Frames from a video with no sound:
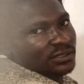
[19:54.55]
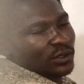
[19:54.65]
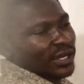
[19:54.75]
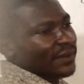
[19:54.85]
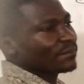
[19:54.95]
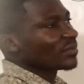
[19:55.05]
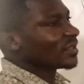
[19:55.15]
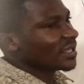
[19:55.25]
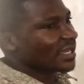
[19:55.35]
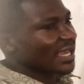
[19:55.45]
Okay.
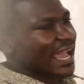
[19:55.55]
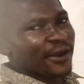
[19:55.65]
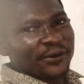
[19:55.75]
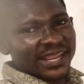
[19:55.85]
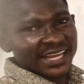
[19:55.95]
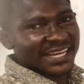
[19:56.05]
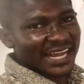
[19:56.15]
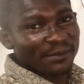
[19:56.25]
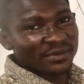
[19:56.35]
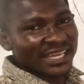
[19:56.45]
A ring
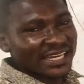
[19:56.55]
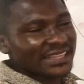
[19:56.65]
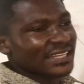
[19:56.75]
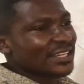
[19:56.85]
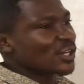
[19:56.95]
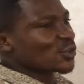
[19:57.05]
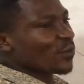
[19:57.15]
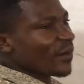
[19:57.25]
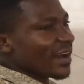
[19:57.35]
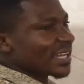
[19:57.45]
can be anything. So
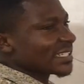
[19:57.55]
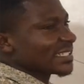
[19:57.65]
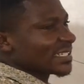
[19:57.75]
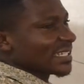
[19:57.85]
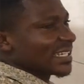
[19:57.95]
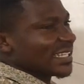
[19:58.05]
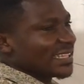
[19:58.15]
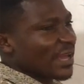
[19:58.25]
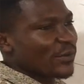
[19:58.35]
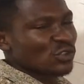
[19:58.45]
far as
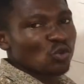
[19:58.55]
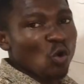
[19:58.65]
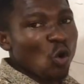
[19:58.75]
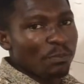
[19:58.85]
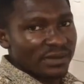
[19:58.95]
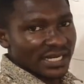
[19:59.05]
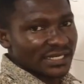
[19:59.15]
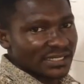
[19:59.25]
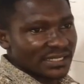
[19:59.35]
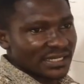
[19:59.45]
there is no
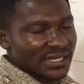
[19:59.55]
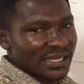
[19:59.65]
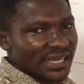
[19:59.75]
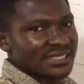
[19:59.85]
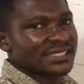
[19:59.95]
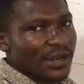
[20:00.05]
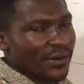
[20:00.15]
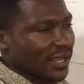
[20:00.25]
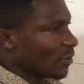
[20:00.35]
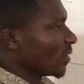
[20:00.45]
opening, it is a
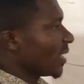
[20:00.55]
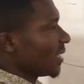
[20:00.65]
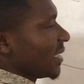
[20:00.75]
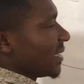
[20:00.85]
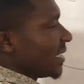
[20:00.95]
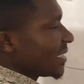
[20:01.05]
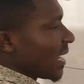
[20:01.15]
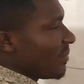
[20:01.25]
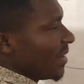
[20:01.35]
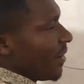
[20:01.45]
ring. Okay. This
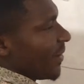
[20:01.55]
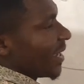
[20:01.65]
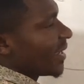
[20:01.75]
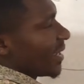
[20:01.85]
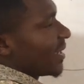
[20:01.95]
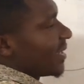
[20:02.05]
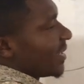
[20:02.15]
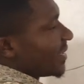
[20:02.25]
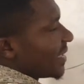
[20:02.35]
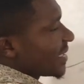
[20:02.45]
can be a ring.
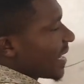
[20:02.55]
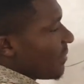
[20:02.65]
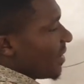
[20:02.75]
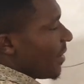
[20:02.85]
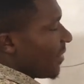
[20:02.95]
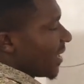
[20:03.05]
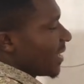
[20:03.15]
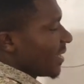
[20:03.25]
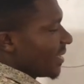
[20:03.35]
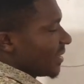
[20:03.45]
This can be a ring.
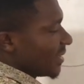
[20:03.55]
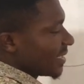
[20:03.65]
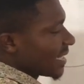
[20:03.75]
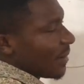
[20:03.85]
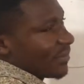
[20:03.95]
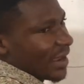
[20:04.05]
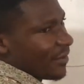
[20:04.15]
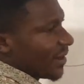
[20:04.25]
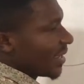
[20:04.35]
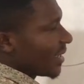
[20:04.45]
This can be a
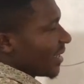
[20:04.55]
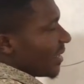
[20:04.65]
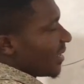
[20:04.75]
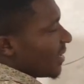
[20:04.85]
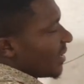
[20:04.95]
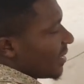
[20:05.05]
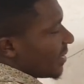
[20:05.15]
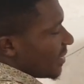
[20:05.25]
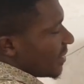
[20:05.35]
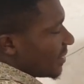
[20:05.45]
ring.
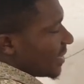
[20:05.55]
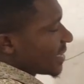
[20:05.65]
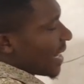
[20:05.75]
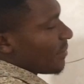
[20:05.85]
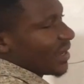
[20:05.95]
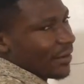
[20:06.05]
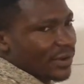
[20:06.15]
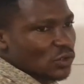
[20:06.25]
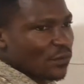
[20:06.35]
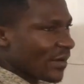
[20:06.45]
this can be a ring.
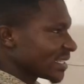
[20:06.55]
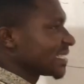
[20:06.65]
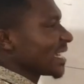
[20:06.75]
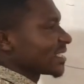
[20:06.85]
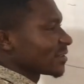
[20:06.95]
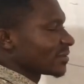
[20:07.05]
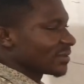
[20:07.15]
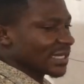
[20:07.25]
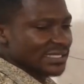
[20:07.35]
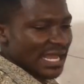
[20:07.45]
So far as
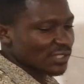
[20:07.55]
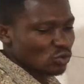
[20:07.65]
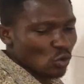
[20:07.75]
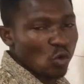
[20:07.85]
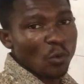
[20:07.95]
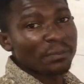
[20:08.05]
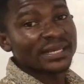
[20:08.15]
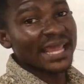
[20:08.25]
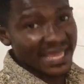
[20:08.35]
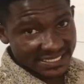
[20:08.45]
it has no open
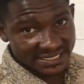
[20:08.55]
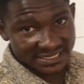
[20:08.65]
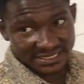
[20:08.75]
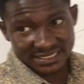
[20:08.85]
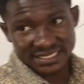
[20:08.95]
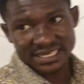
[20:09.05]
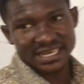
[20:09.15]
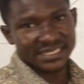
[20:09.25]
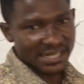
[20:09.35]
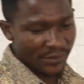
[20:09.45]
end, it
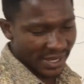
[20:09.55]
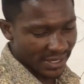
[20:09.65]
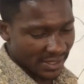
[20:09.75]
is a ring.